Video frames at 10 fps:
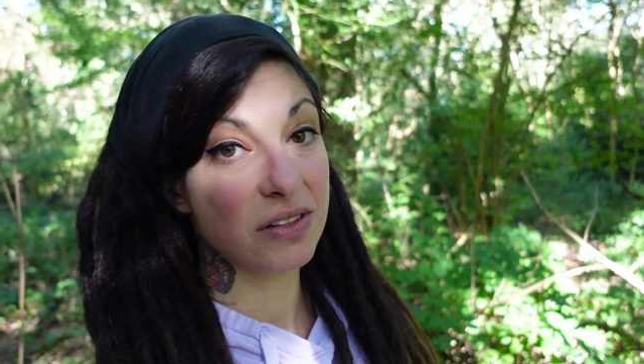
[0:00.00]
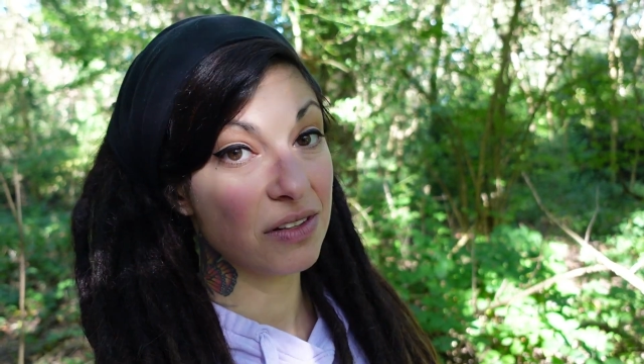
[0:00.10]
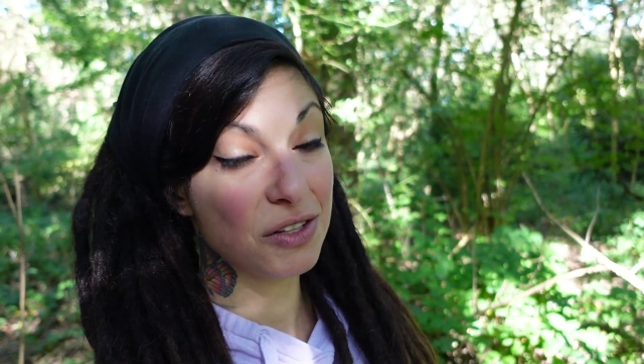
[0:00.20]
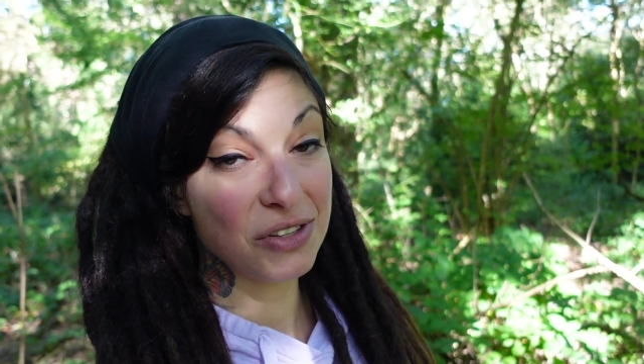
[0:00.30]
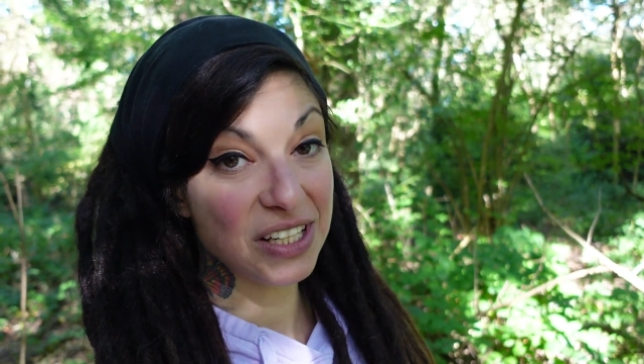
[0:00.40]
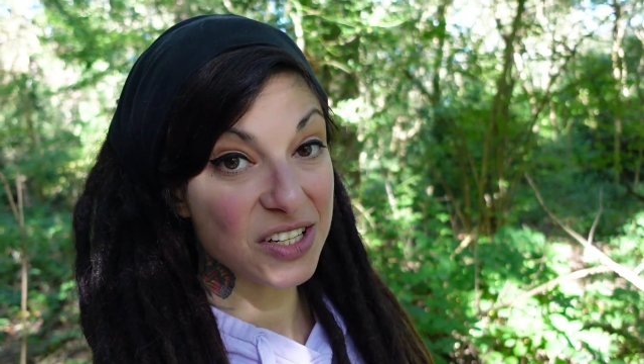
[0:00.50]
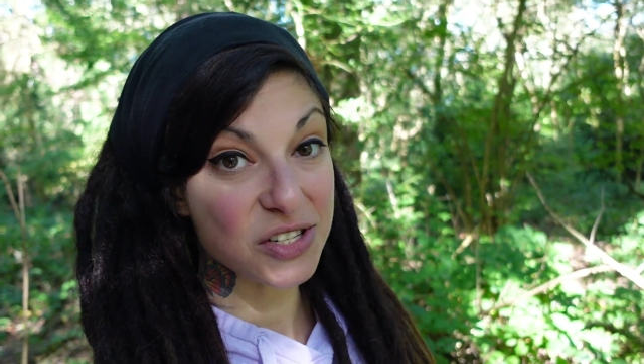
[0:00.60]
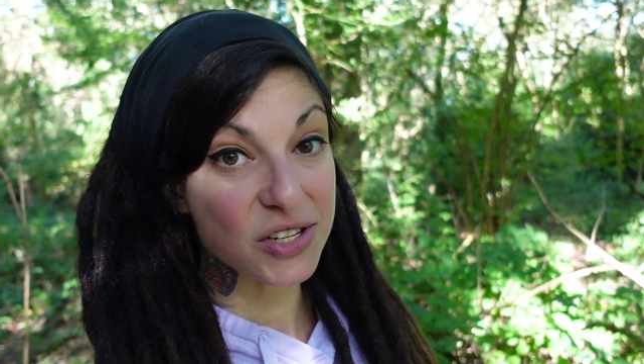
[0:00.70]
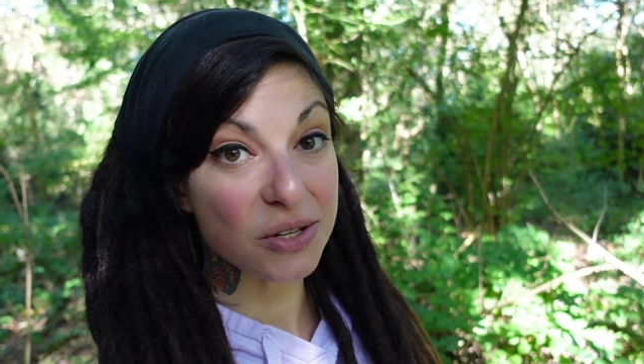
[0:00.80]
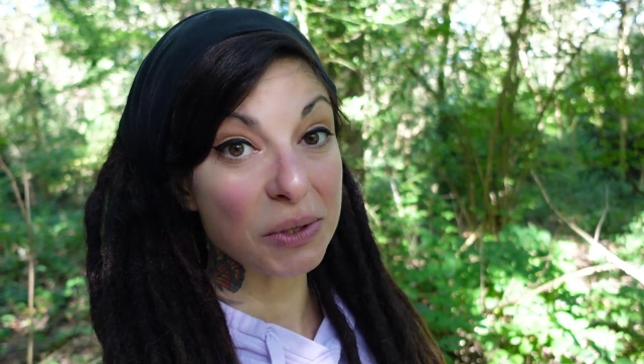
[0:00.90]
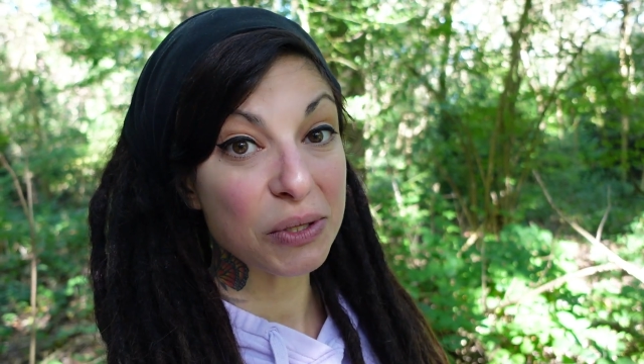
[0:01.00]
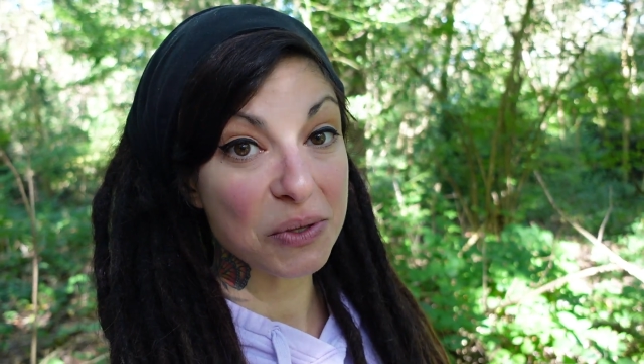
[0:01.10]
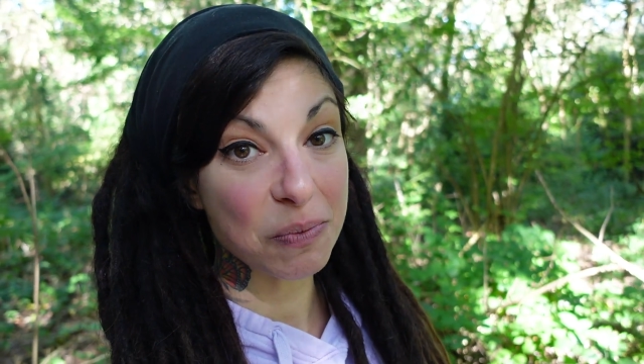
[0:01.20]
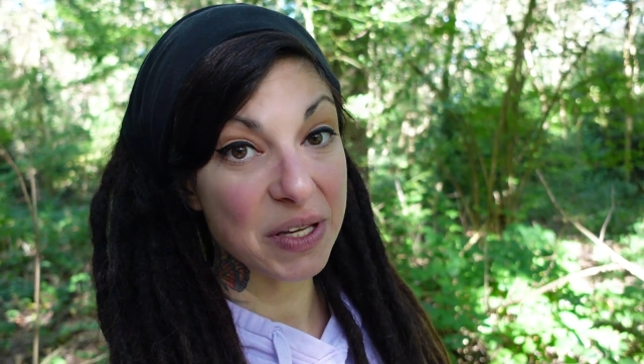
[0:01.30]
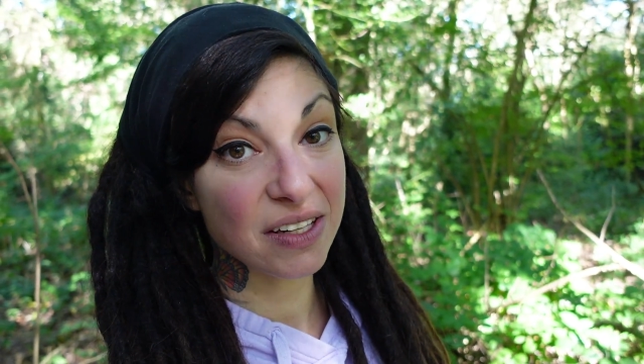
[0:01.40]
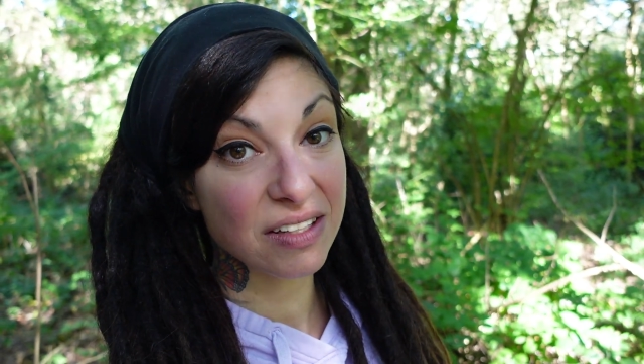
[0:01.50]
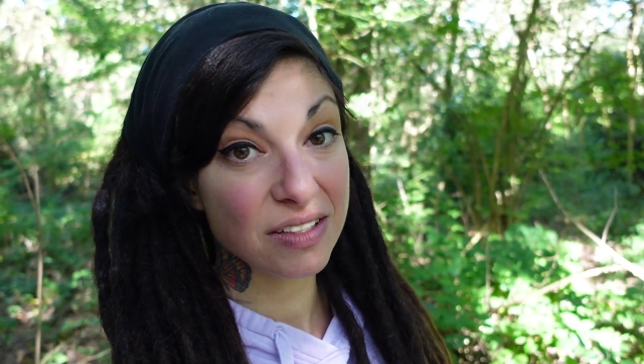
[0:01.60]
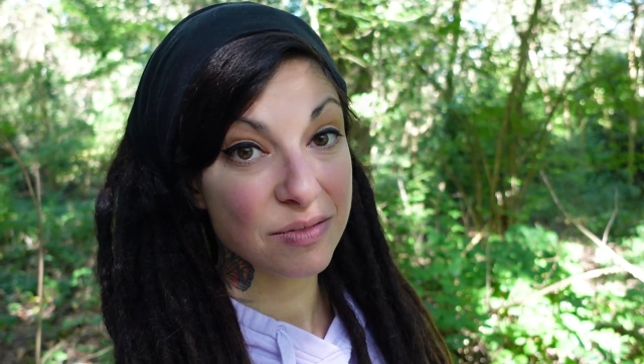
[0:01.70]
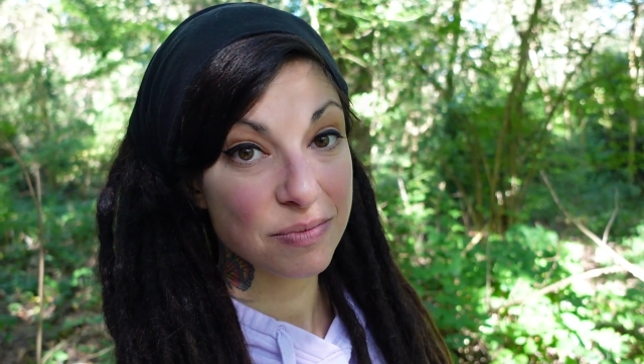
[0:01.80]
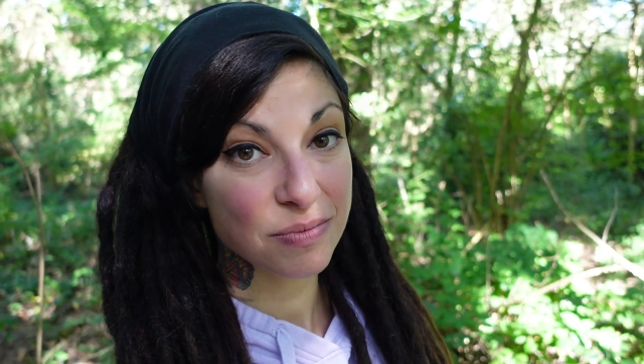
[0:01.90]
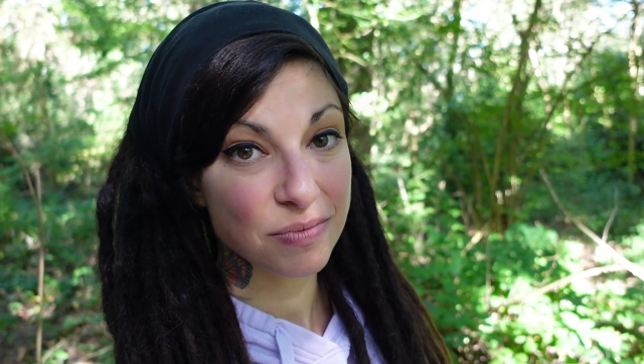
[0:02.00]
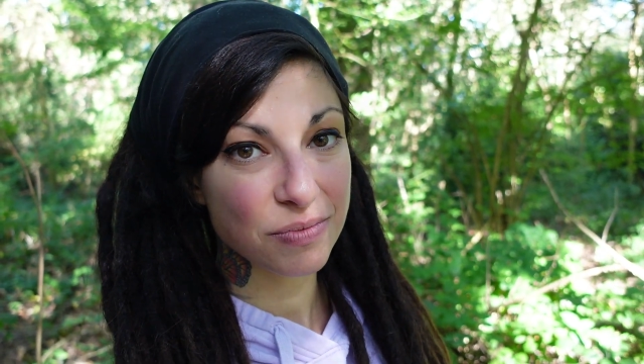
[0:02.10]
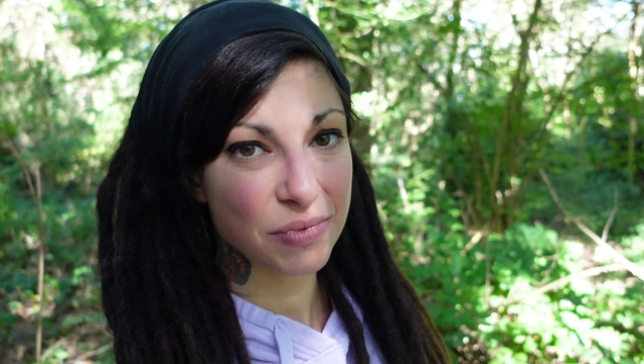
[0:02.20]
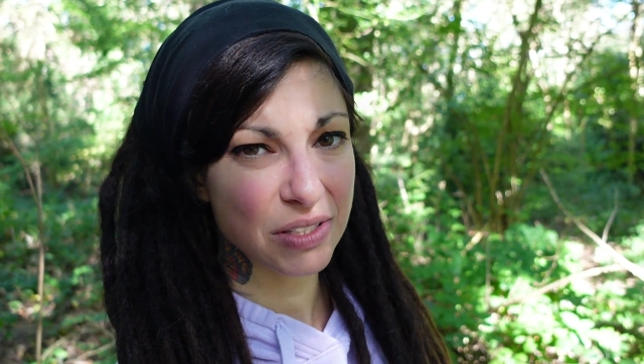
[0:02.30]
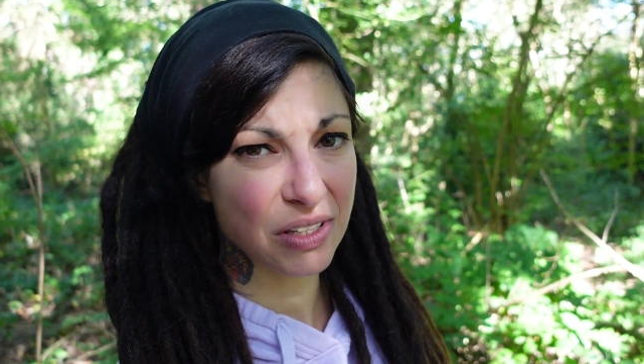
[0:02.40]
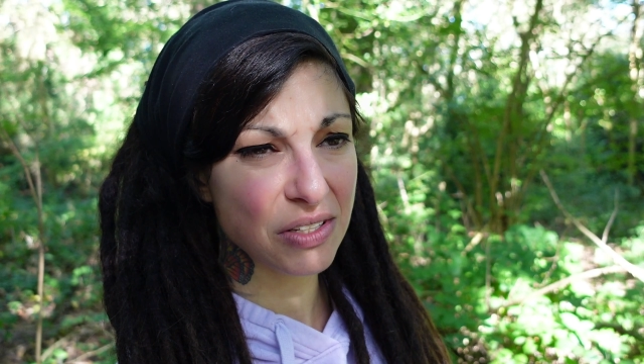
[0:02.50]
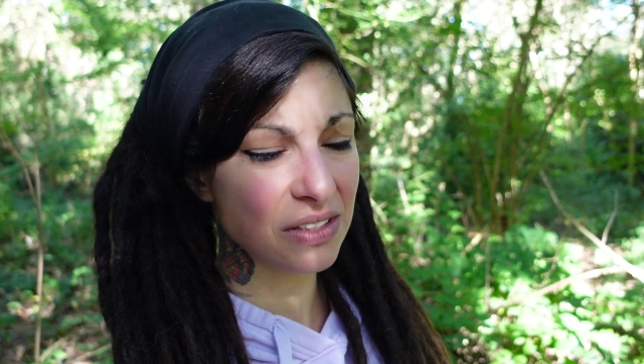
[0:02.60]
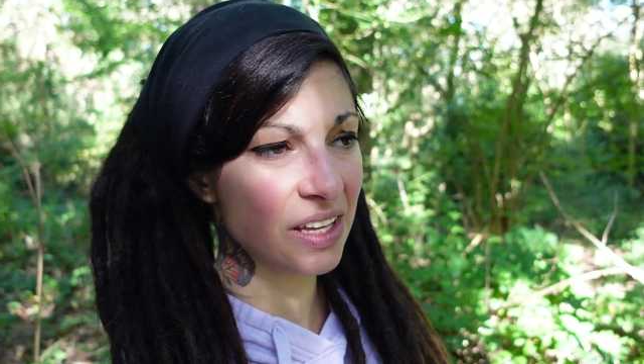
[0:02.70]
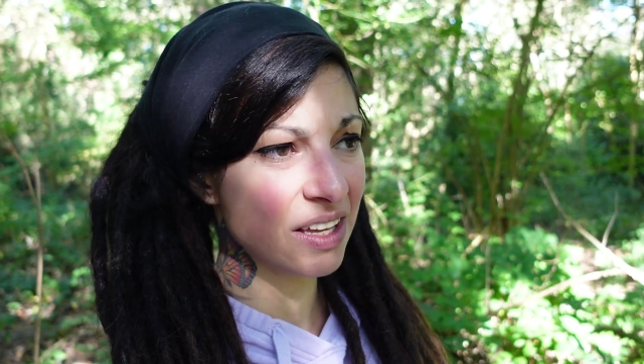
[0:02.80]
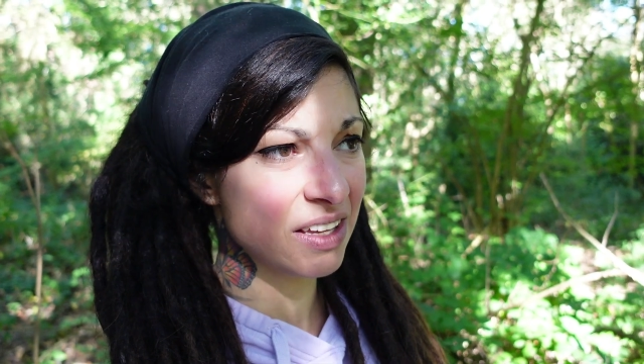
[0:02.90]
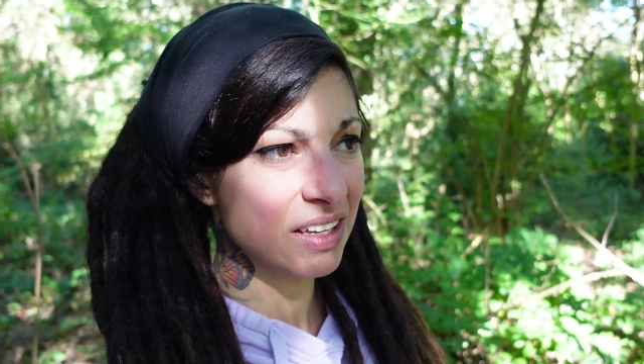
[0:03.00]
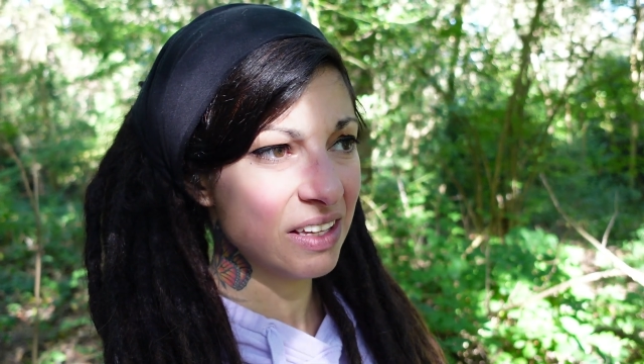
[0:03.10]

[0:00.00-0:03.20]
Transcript: the relationship could have been, that